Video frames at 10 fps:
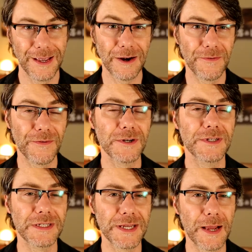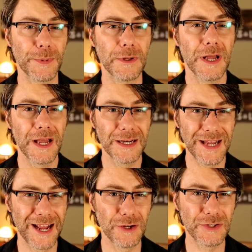In our first example,
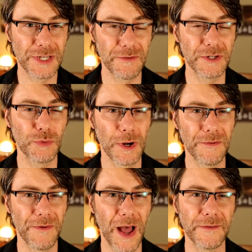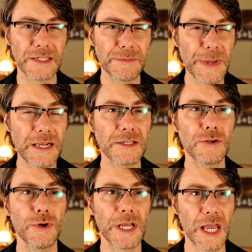Daniel 7:25 speaks
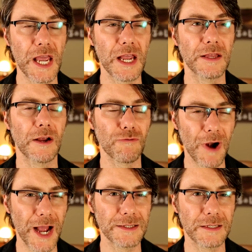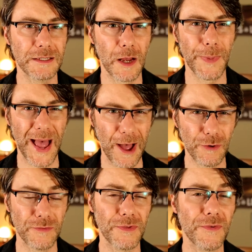to a king that rises up
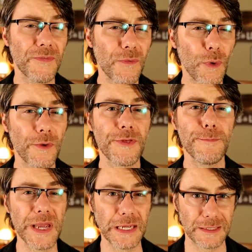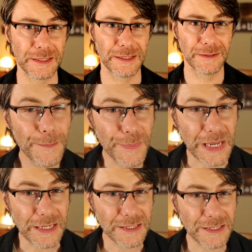out of the 4th beast,
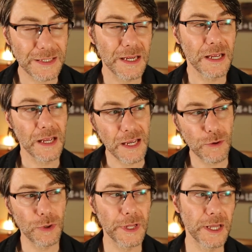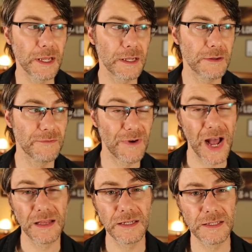beasts equaling
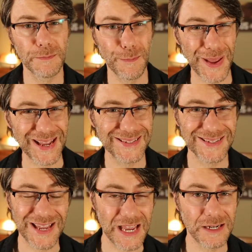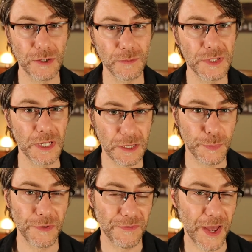violent base kingdoms in the
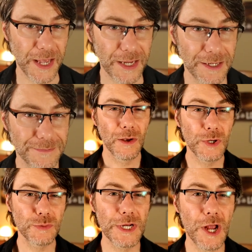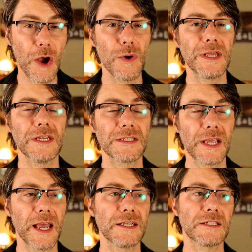prophetic, which we know in this
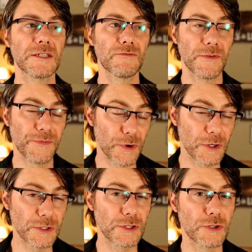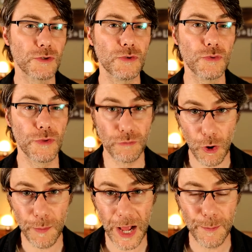case refers to the
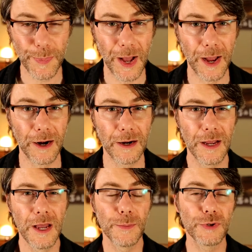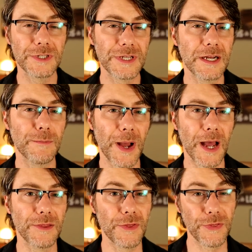Roman Empire, preceded
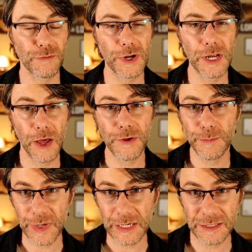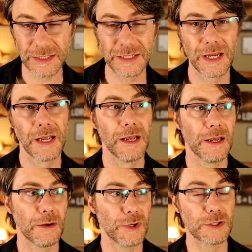by the 3 other beasts,
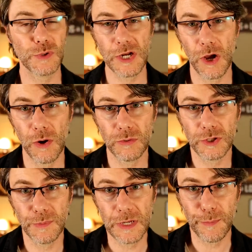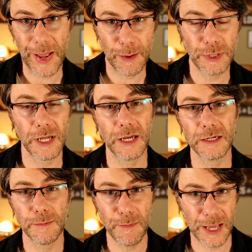which we know to be
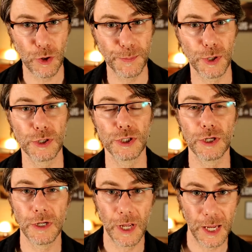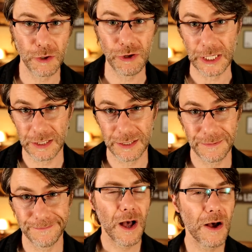Babylon, Medo-Persia, and Greece.
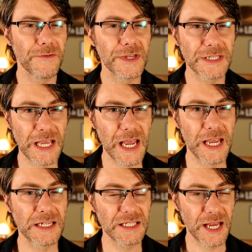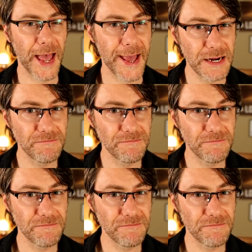Of this king it said,